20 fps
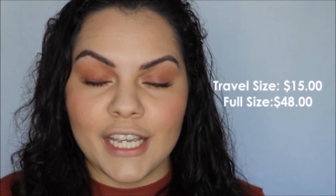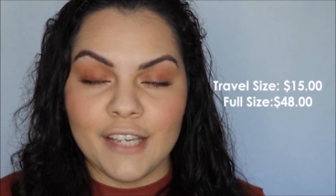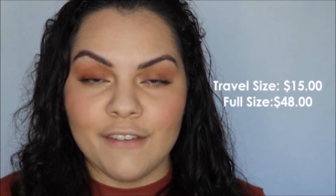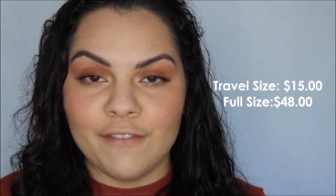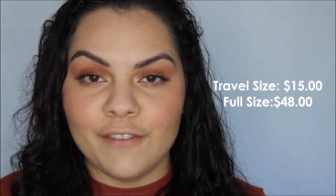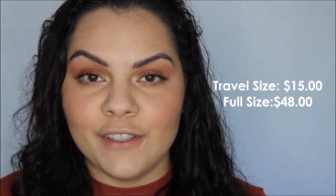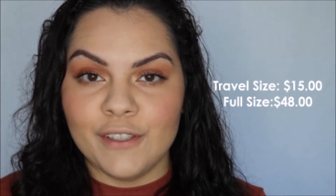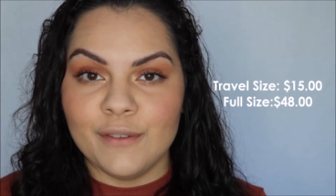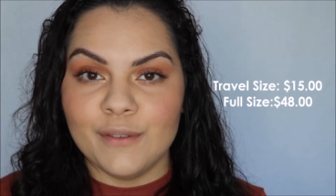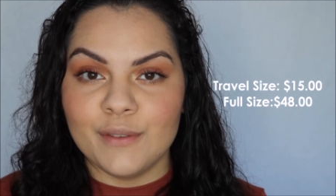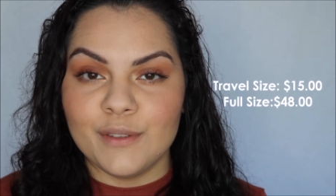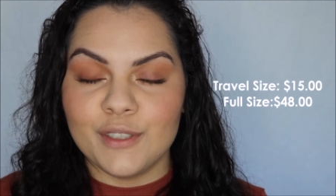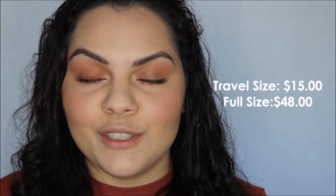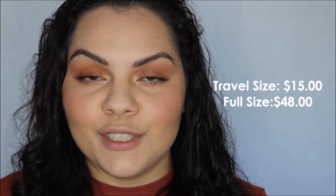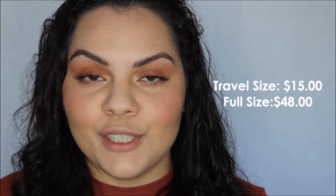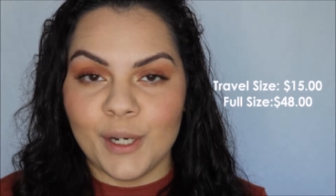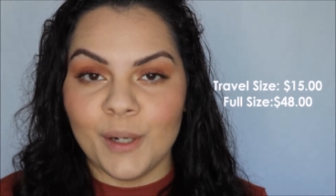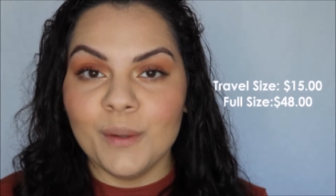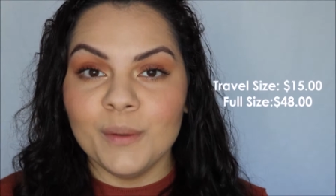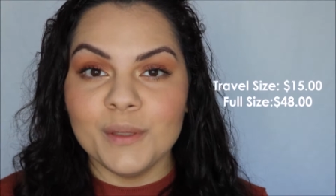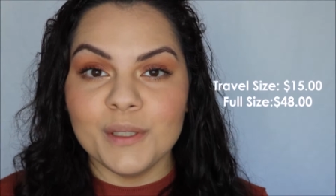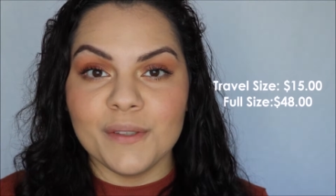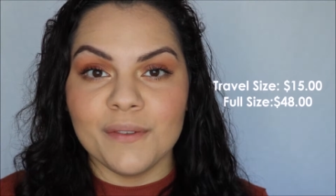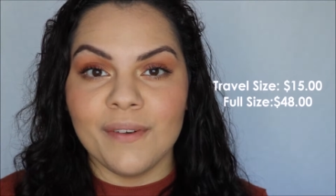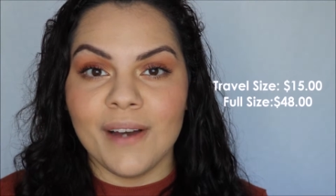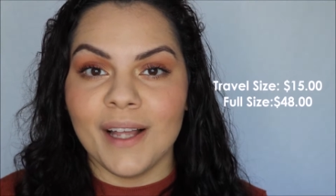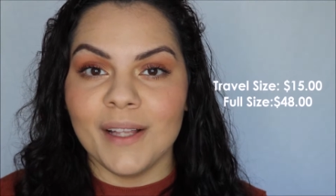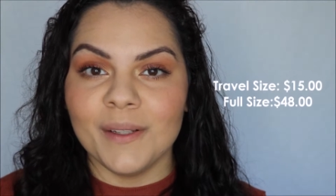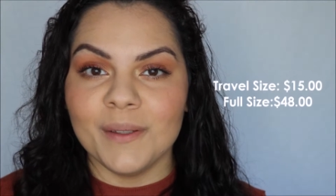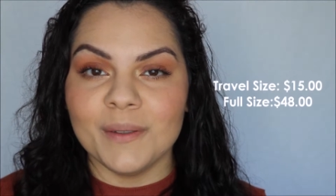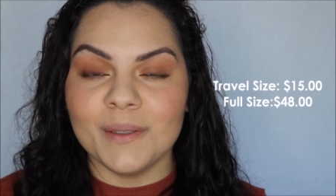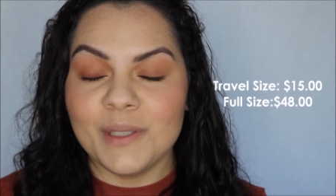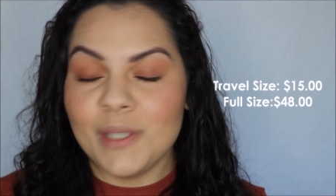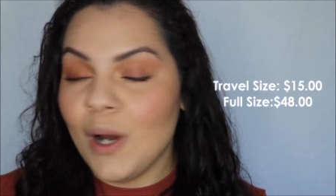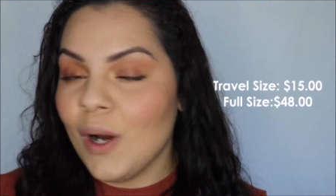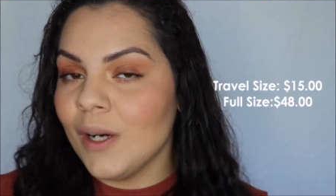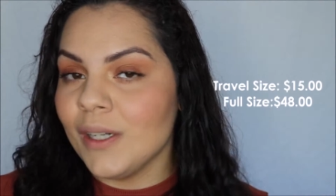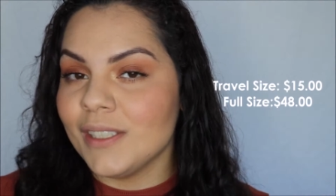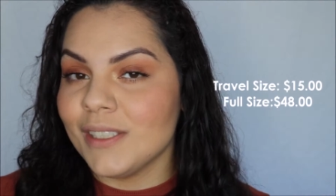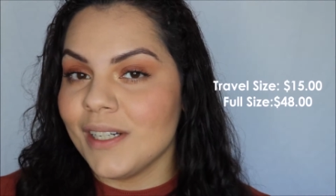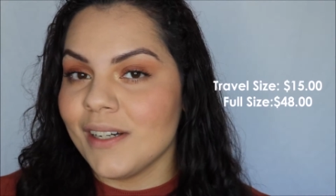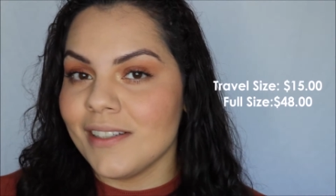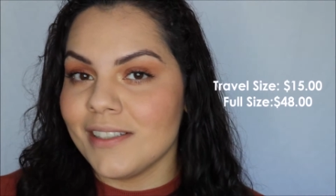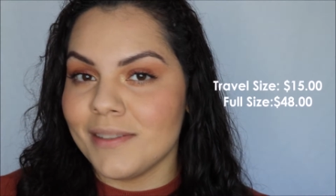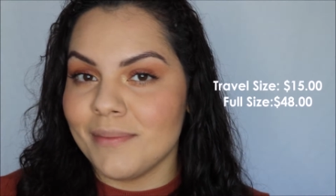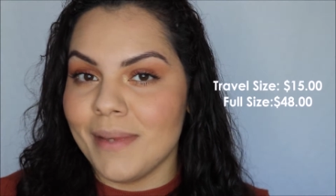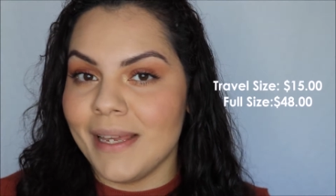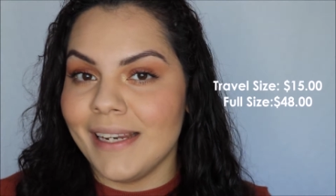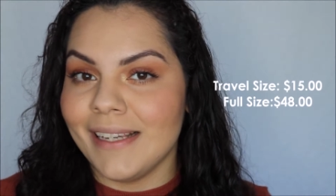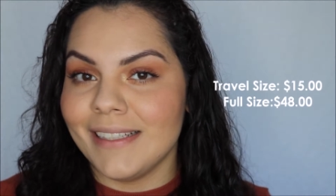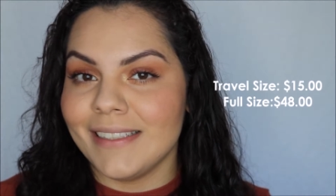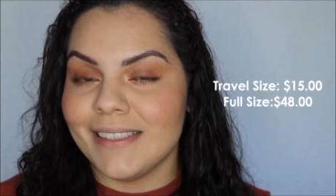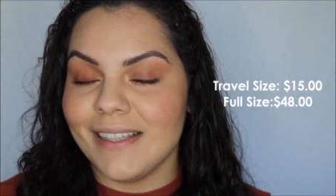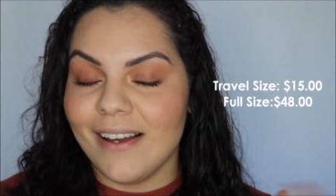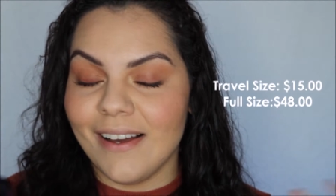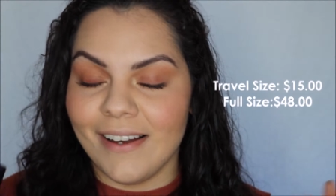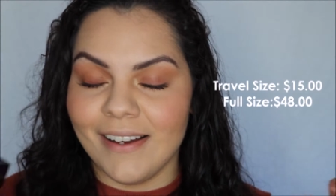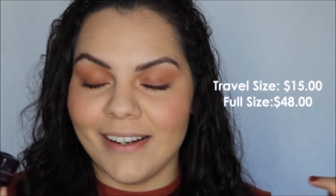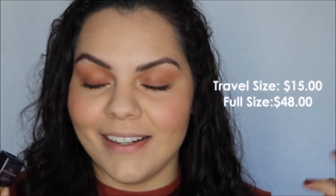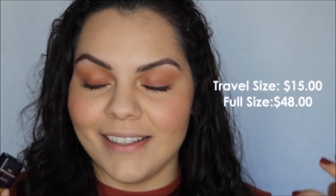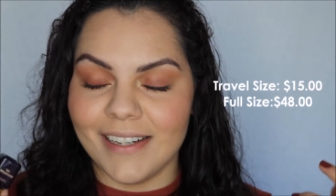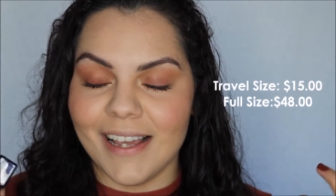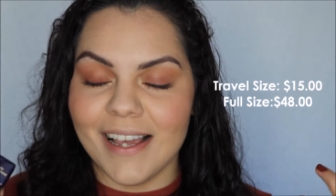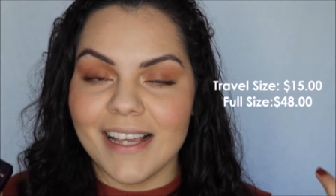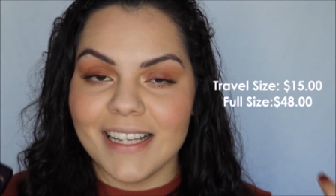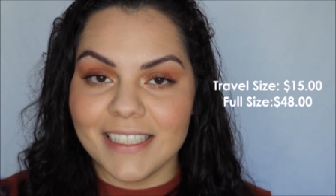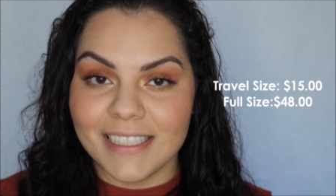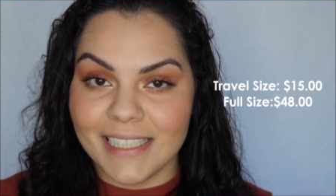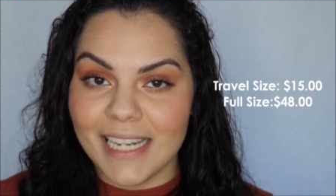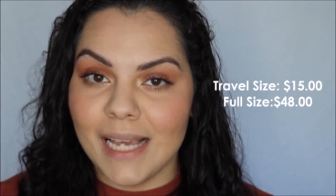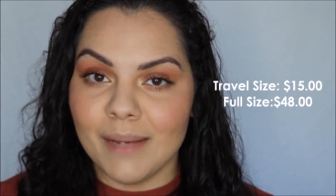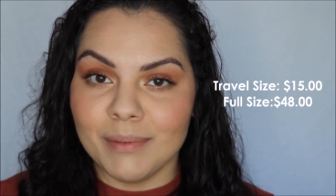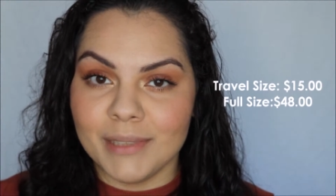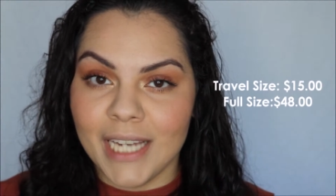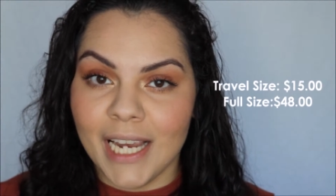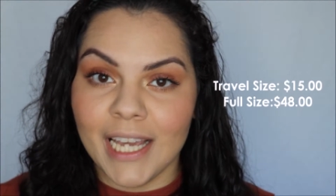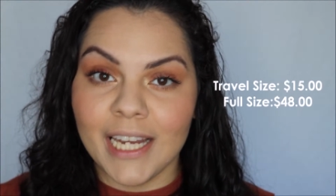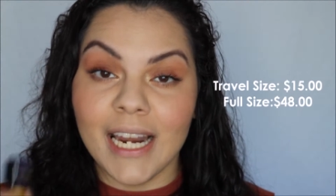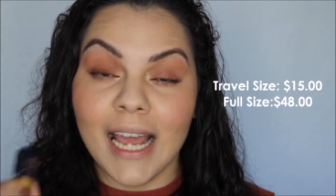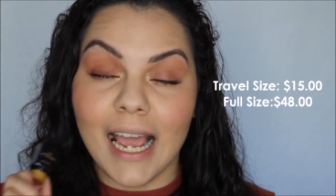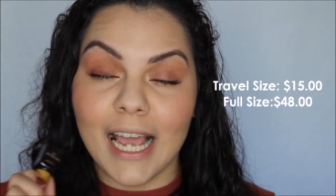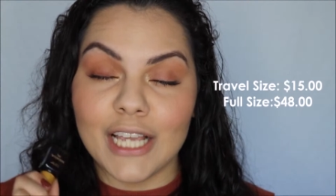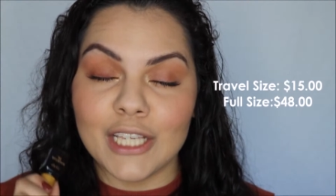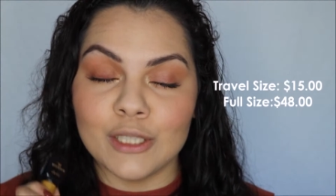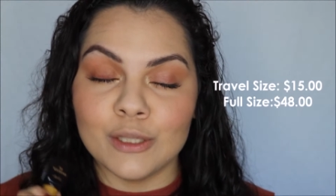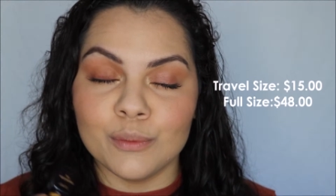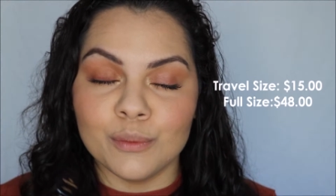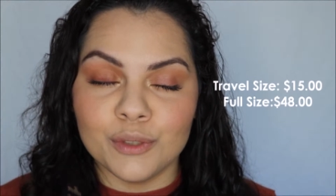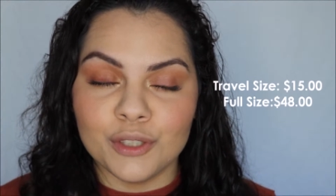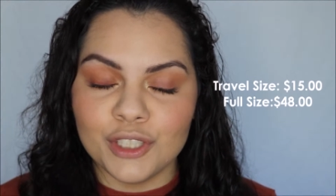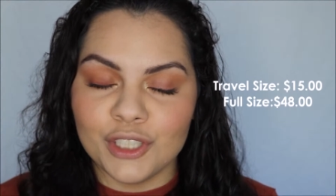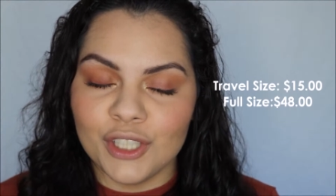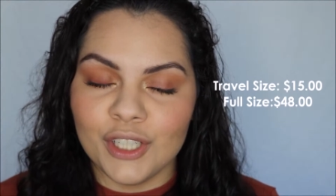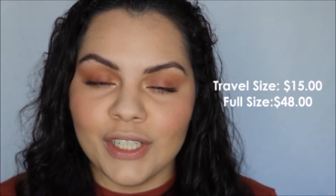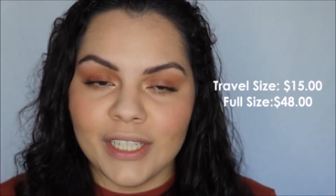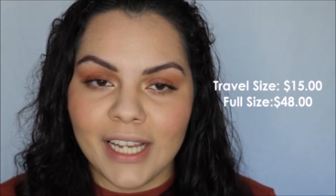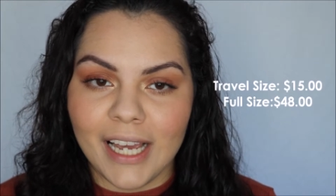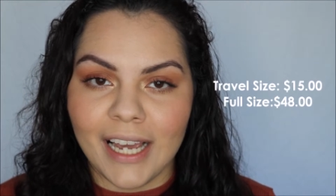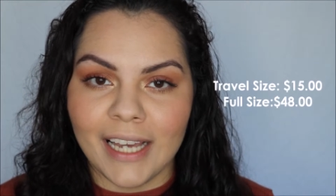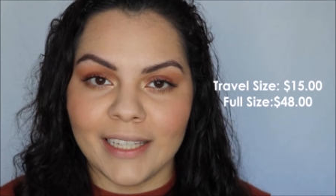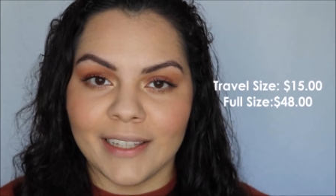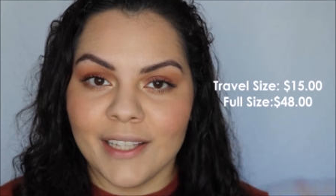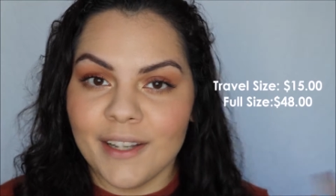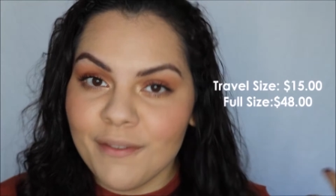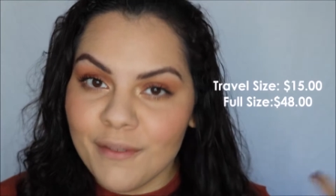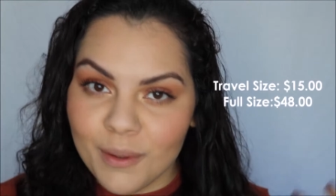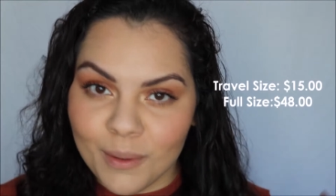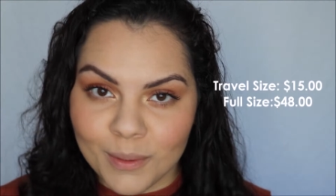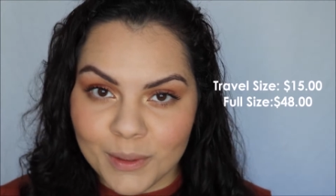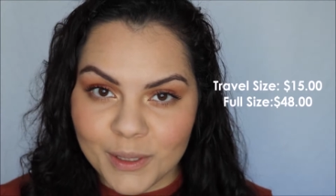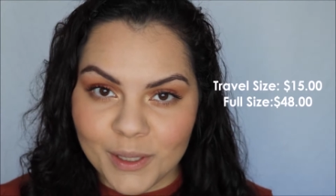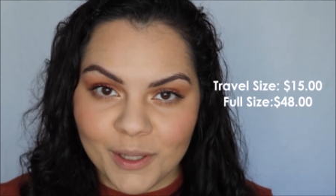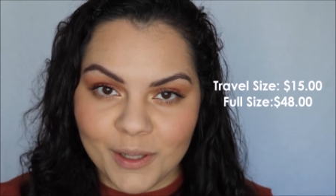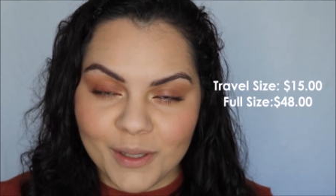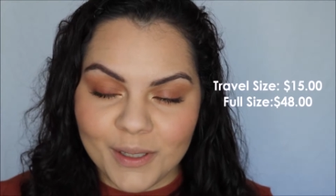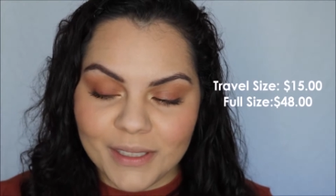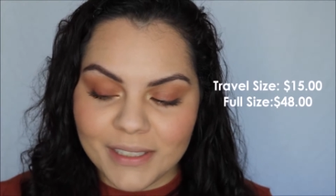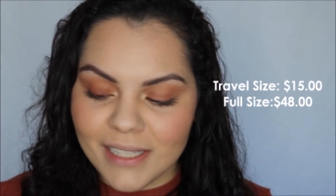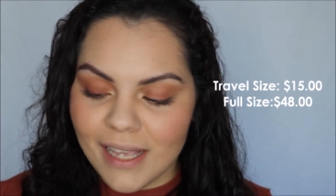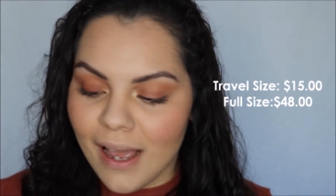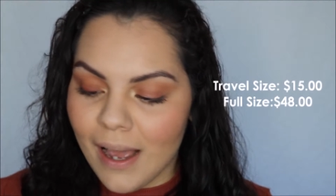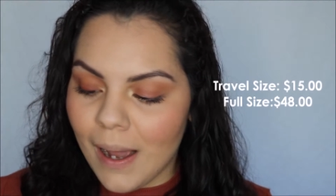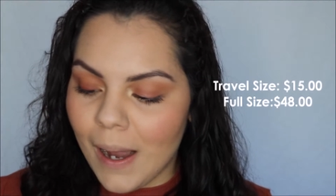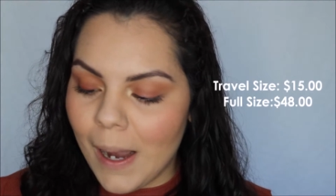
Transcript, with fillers: If you don't follow Tarte Cosmetics on Snapchat, you should. I love those girls.